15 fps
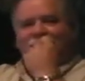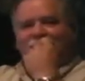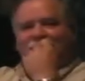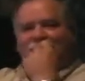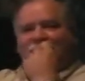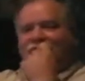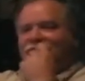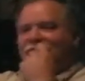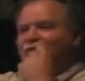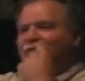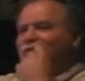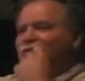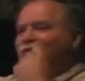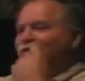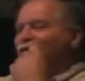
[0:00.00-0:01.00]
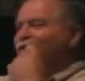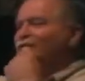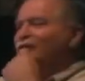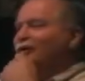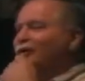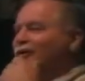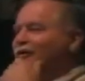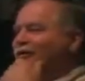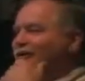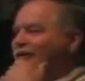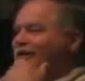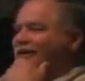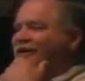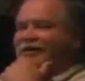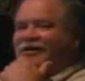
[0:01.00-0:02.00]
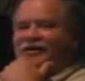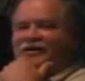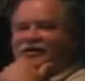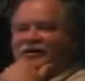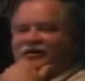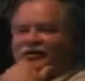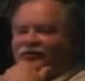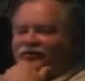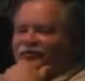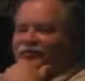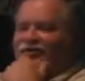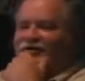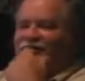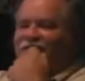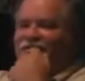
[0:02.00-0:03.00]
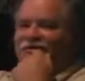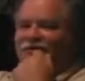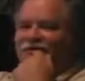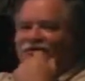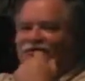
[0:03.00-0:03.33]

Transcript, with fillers: I know you've worked hard in getting here, and I love being with you.